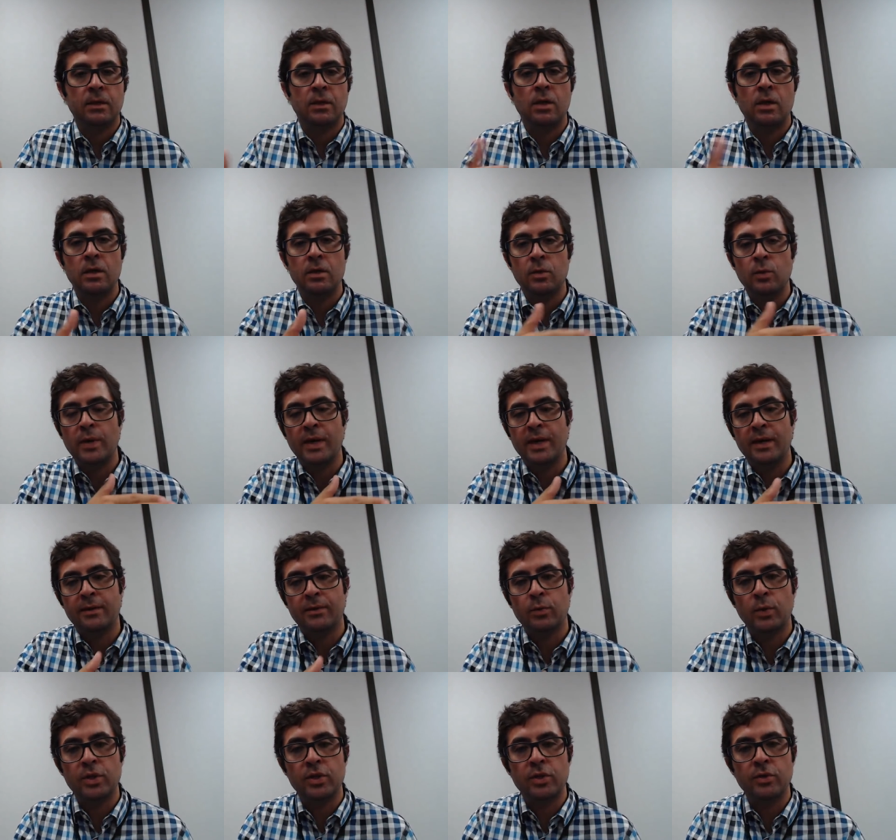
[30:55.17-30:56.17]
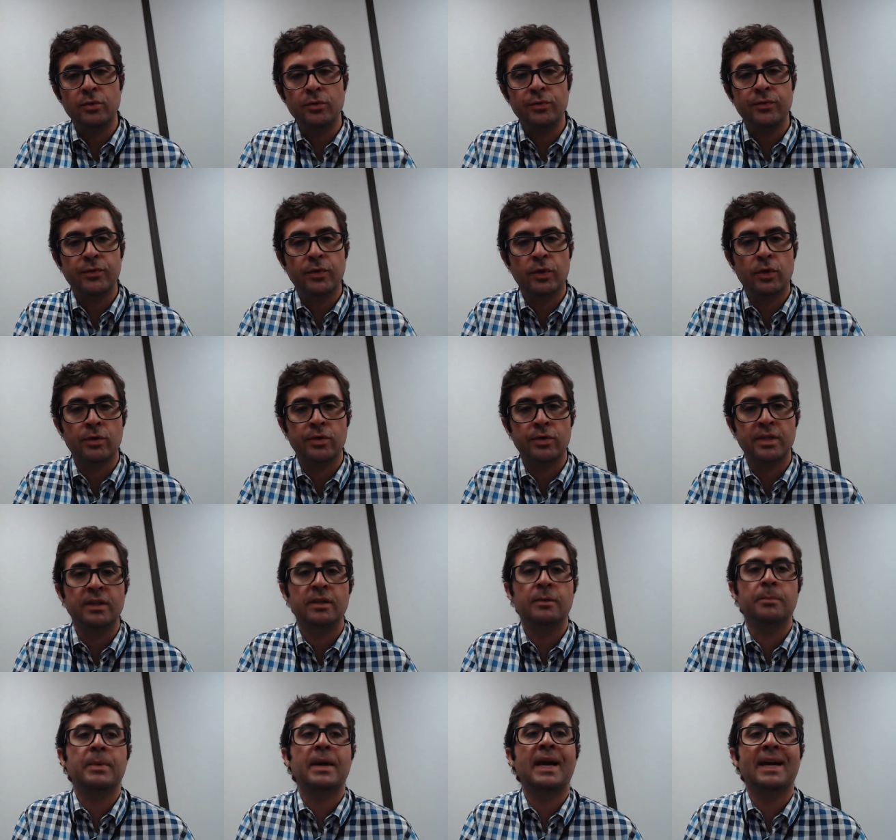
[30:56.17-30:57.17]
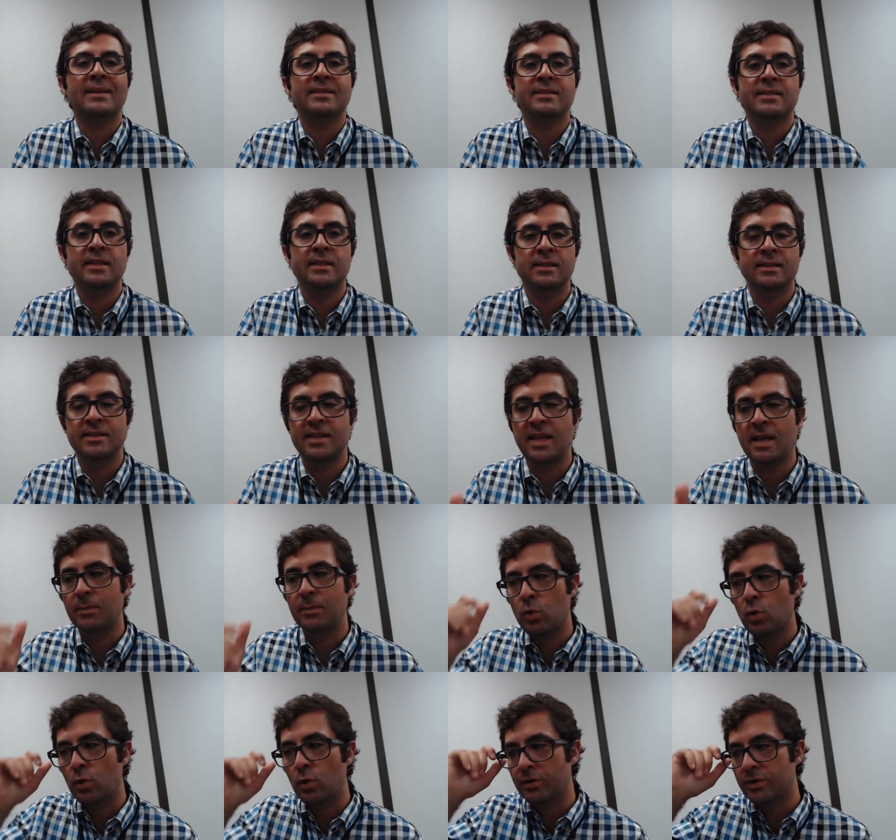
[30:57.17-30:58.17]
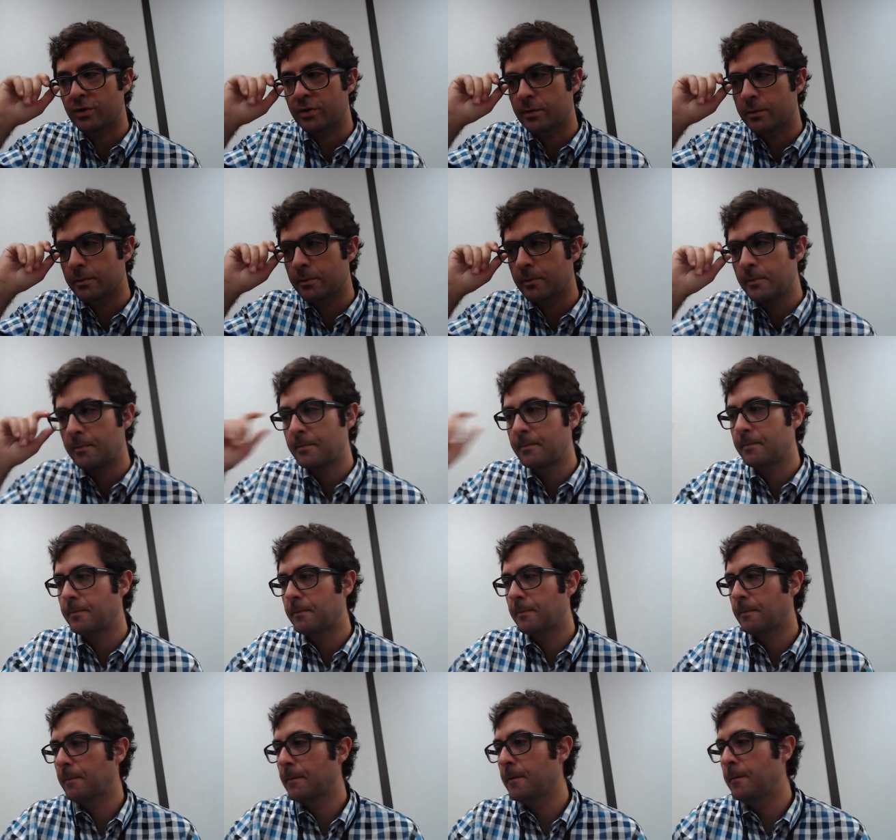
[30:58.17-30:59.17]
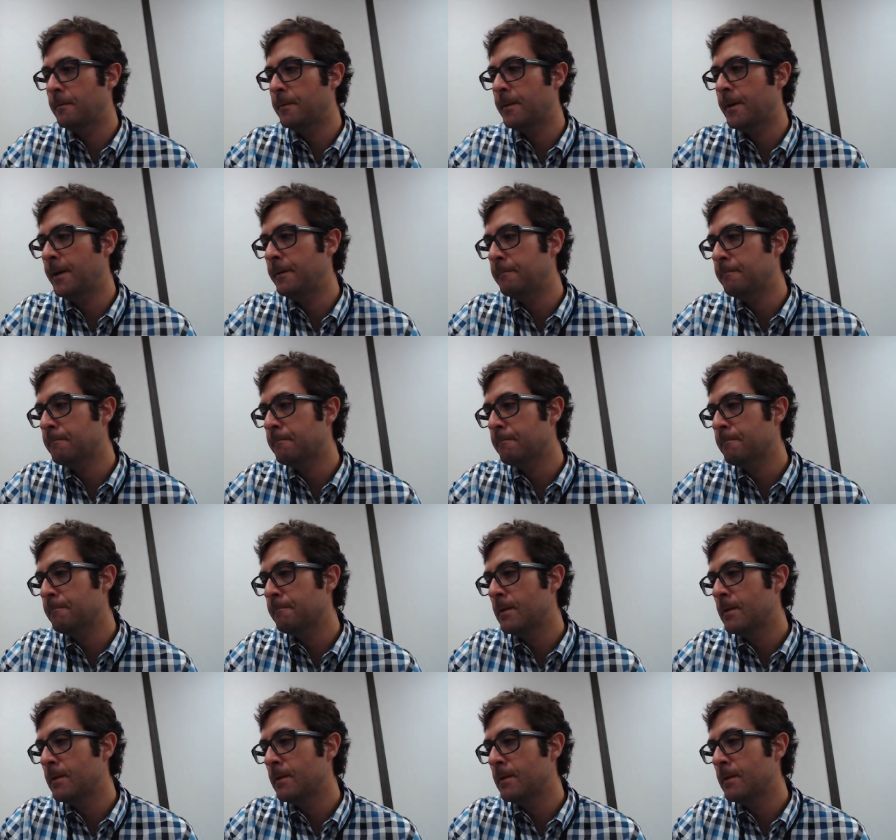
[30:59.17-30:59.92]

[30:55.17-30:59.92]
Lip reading: along with what you've earned in the past in the same course. Okay.